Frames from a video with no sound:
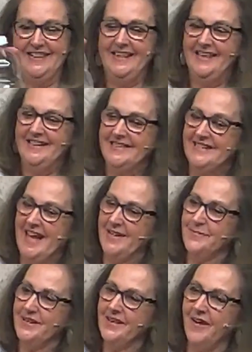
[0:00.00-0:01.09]

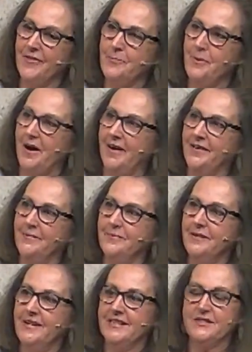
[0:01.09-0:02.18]
Sediment on the bottom.
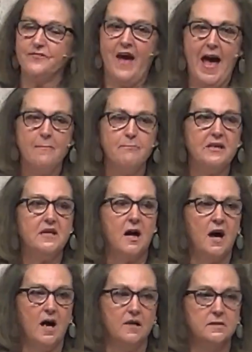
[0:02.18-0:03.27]
It's fat
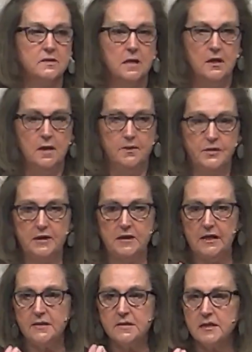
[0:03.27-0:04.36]
because the
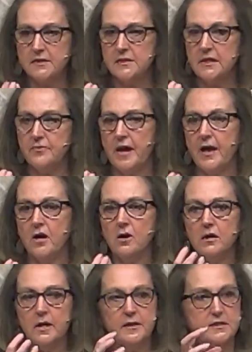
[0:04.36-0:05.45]
yeast that's in there
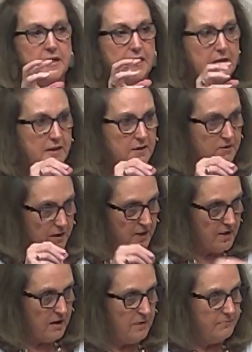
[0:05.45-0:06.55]
is eating
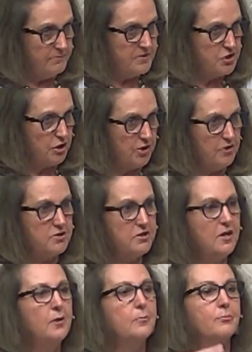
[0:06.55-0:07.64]
the sugars,
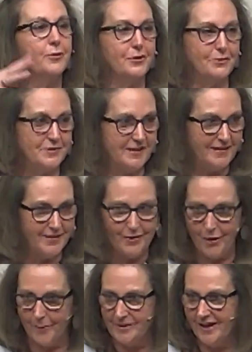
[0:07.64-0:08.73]
producing
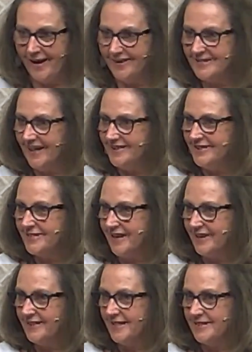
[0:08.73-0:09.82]
carbon dioxide, just like
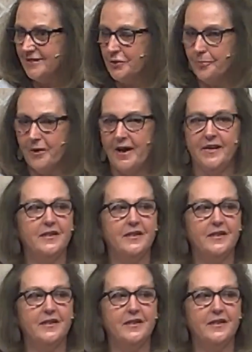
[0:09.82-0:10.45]
it does in your bread.